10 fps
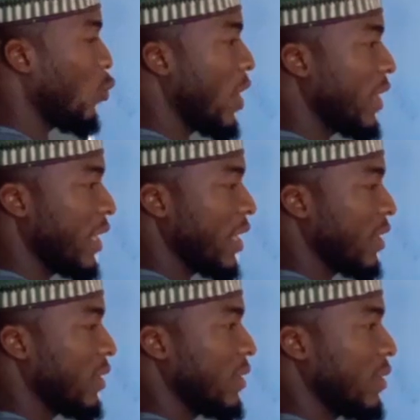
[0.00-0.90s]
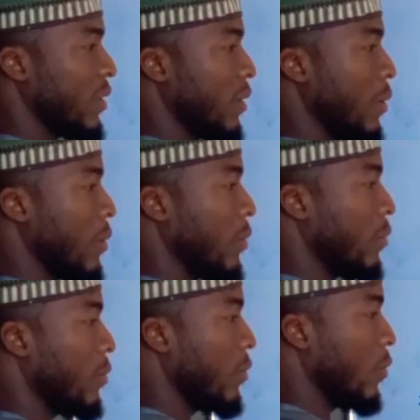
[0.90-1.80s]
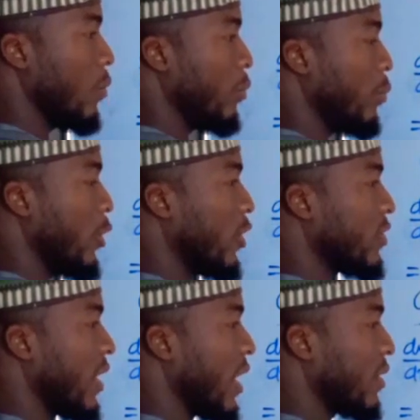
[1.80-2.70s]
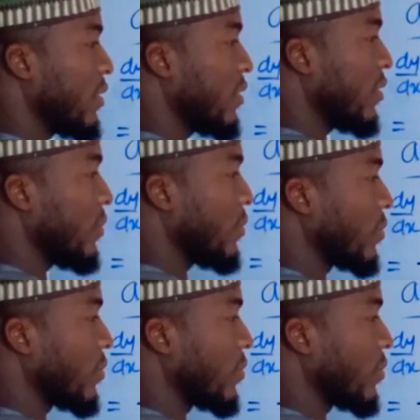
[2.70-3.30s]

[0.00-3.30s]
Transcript: 1 again plus x,